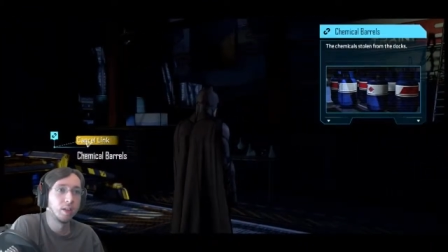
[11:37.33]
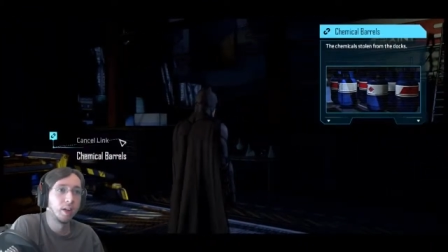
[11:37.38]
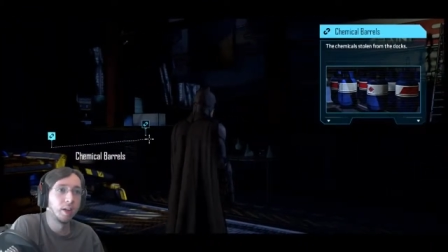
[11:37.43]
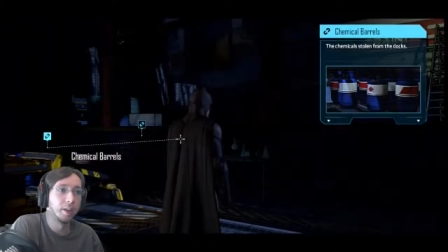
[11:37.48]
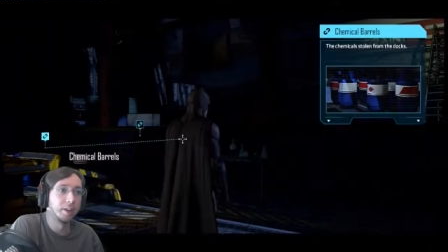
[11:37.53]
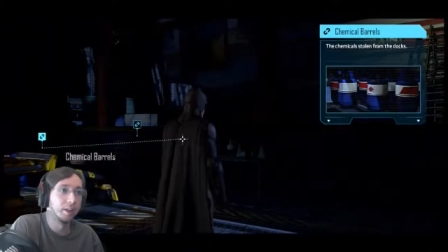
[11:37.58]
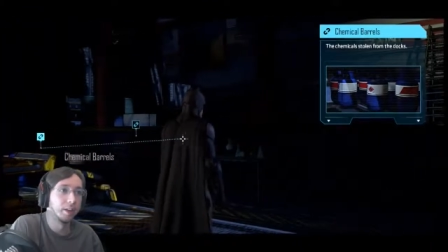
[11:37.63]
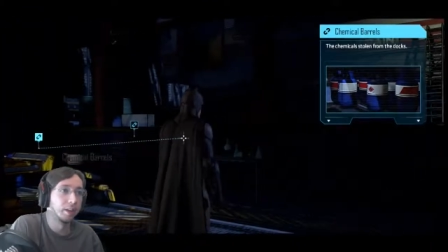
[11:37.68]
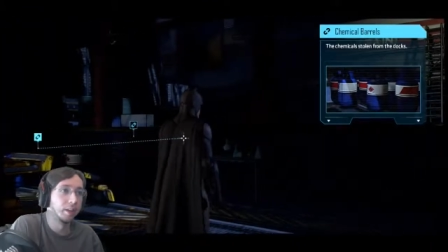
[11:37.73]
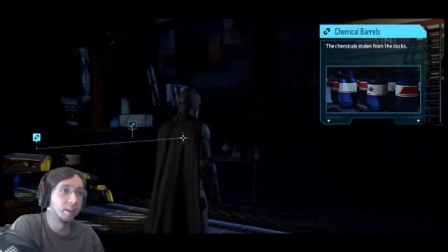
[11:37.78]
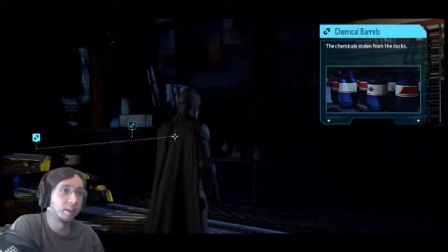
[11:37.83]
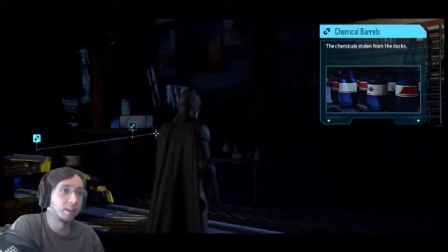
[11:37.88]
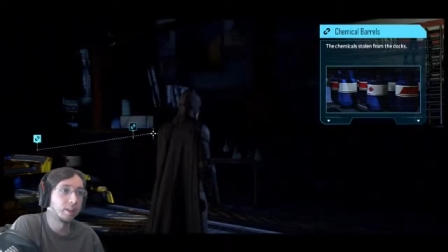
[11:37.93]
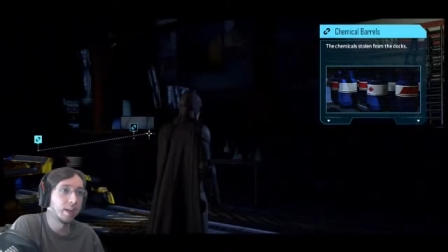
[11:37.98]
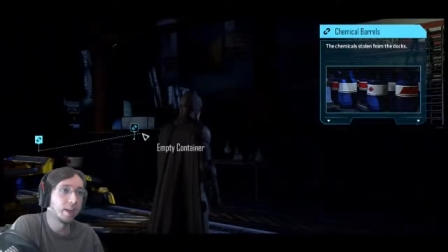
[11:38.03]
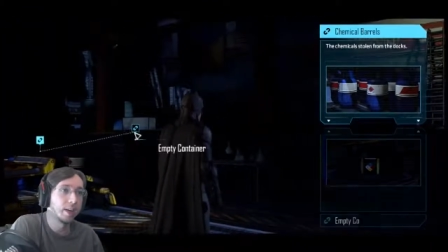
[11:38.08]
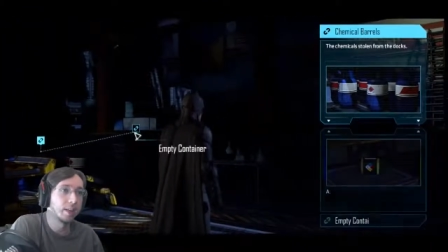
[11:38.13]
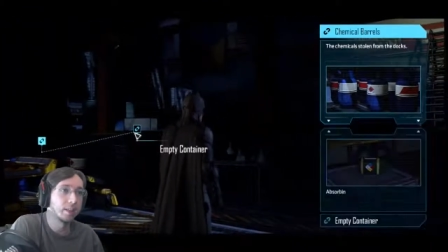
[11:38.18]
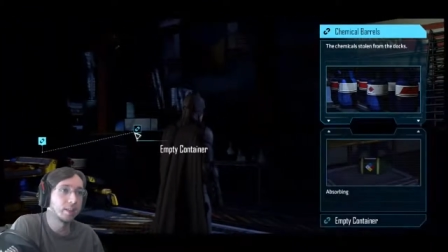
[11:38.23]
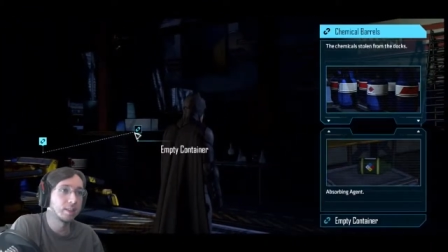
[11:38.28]
And then link
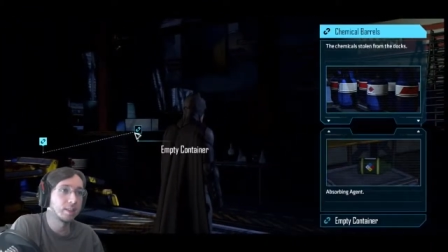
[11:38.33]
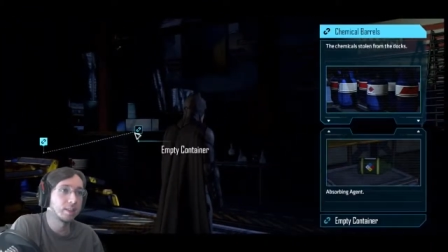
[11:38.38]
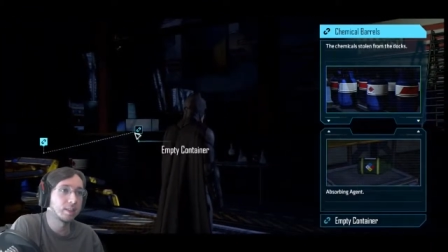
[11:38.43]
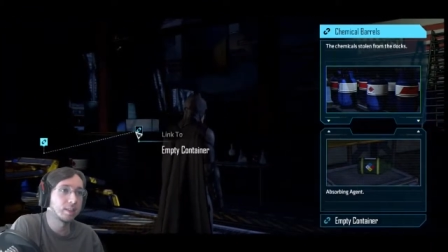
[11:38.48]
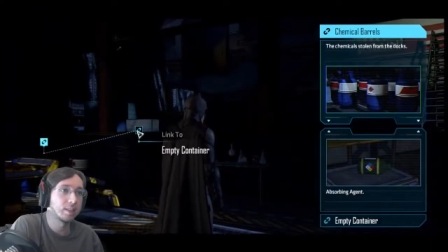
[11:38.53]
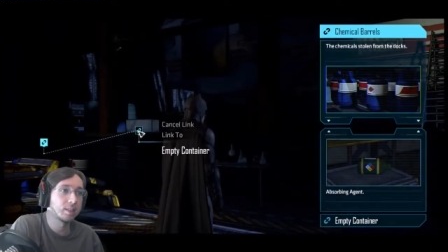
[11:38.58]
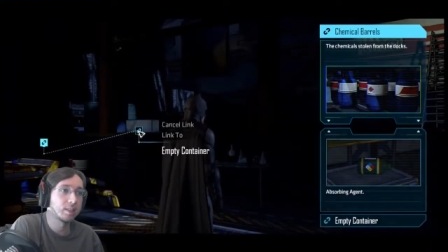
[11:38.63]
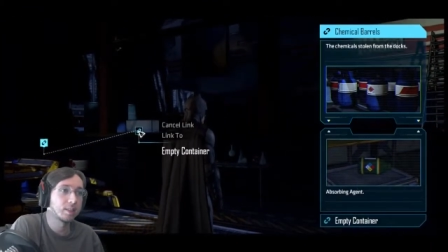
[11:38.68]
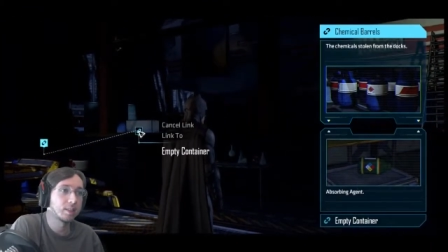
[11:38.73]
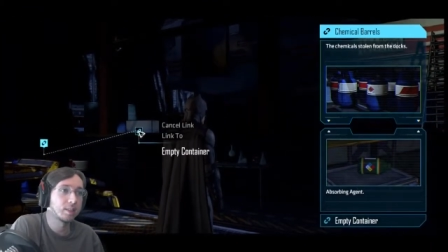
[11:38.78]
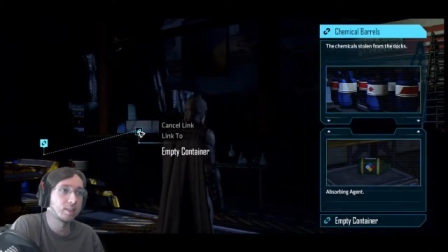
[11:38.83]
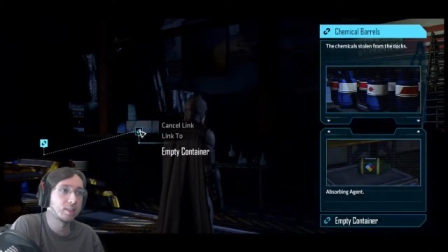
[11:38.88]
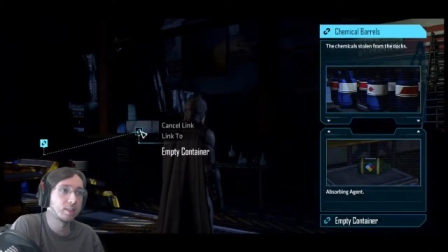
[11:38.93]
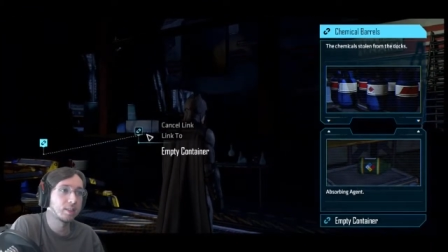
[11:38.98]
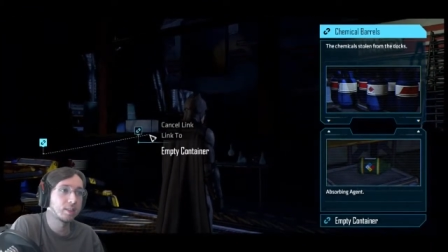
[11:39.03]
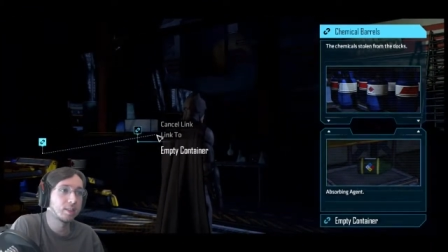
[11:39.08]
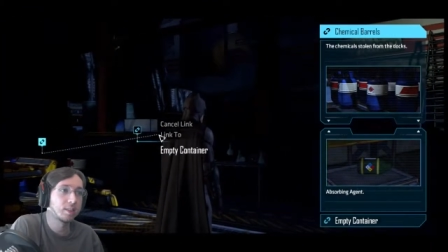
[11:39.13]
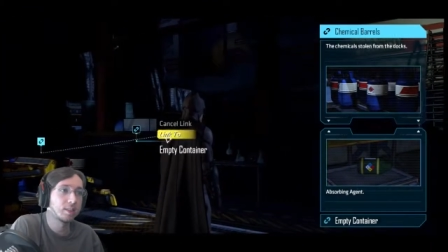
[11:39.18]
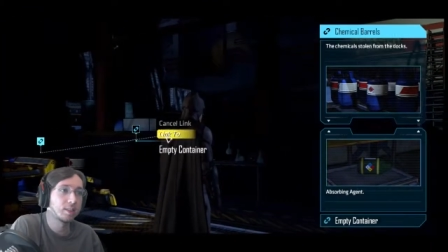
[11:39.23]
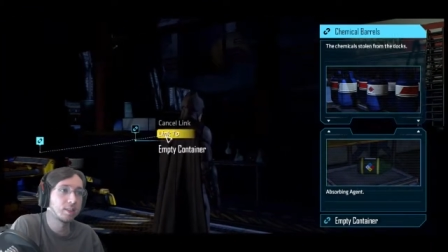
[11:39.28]
that
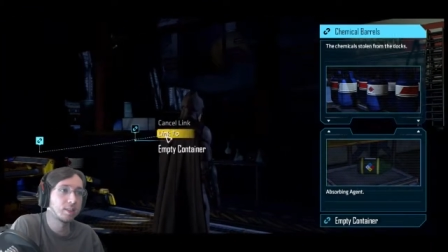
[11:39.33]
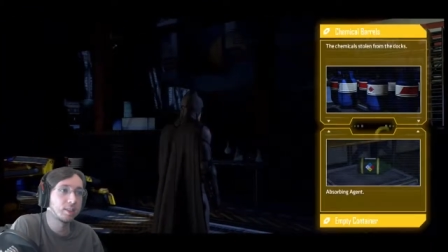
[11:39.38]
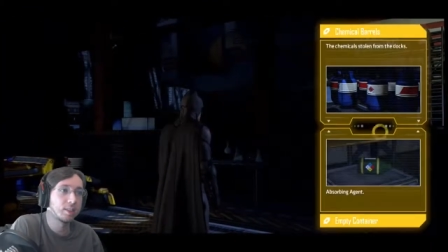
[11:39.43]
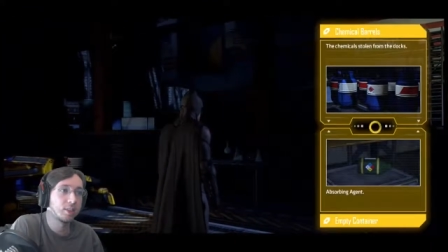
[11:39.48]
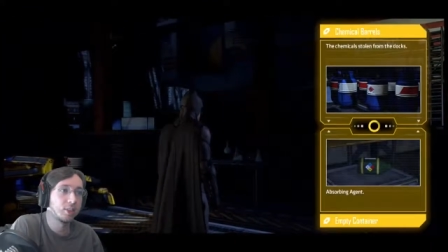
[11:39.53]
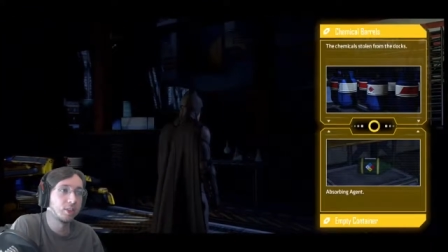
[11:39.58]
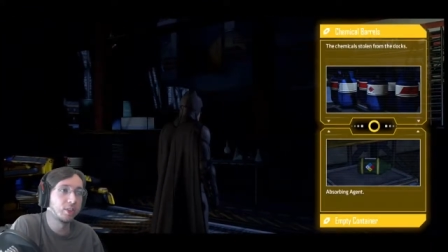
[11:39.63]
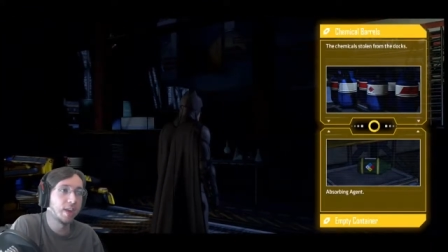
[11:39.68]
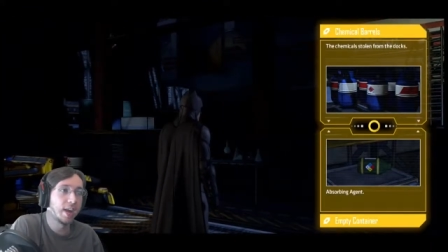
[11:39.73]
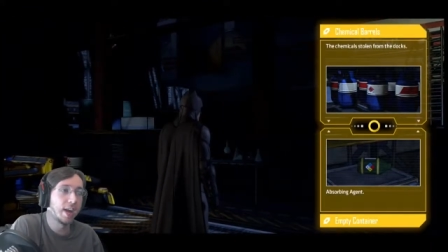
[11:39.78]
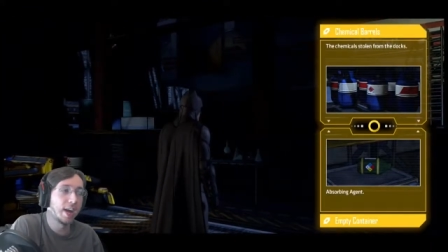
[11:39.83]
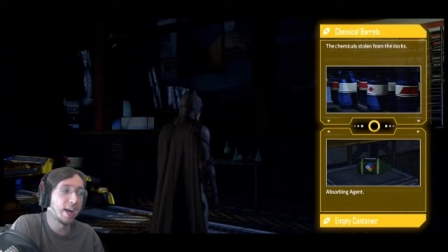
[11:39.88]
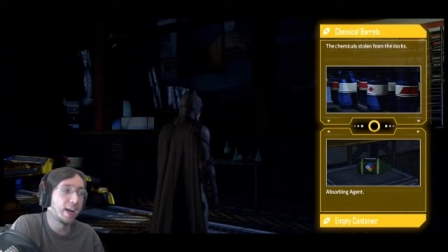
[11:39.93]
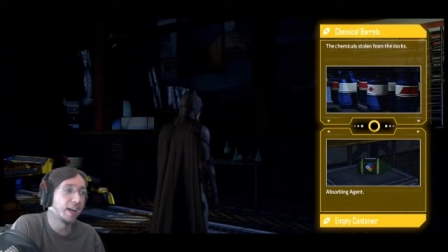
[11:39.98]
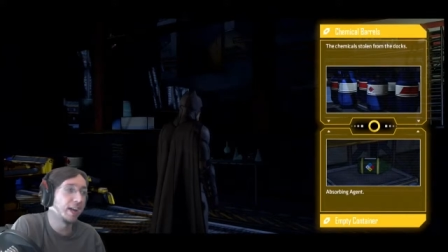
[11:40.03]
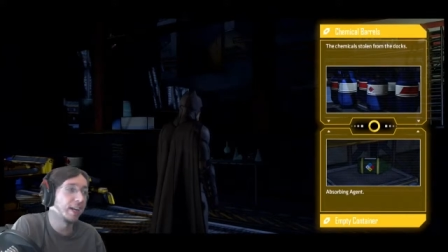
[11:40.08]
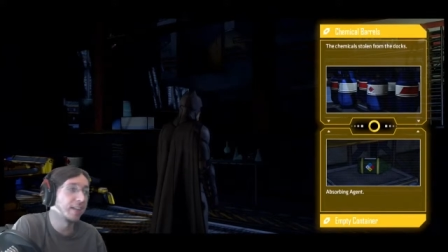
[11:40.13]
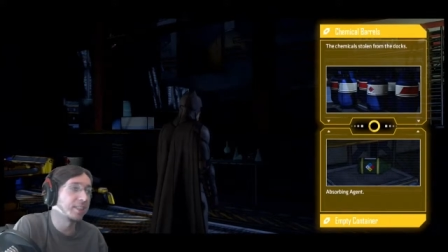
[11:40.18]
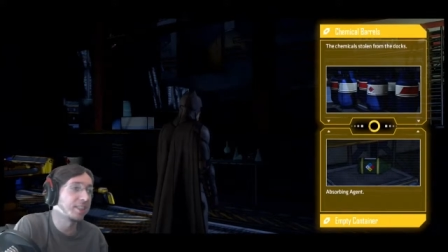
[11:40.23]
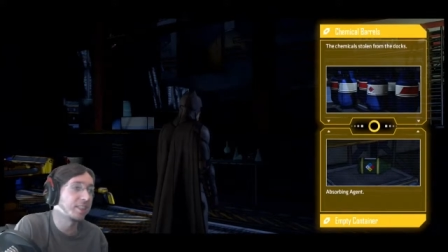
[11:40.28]
to
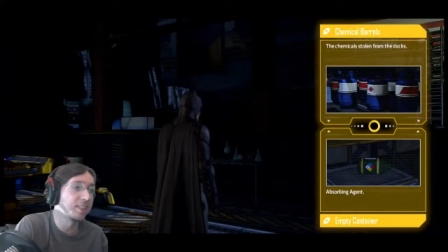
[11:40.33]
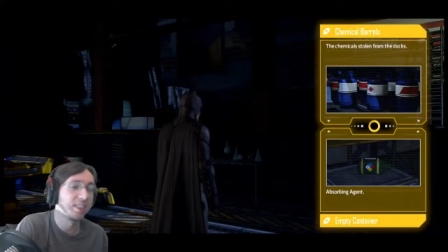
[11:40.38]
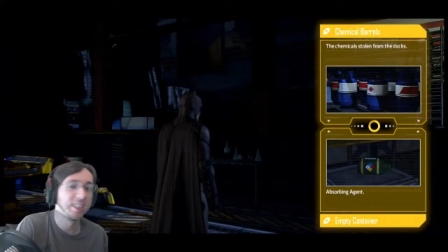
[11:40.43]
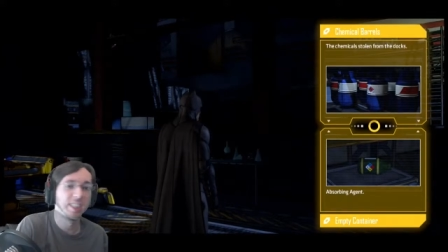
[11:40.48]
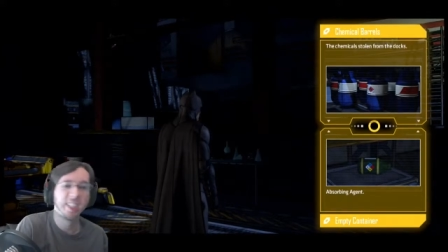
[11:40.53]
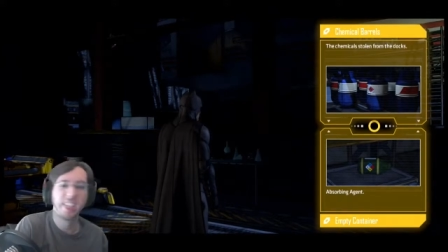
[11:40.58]
that.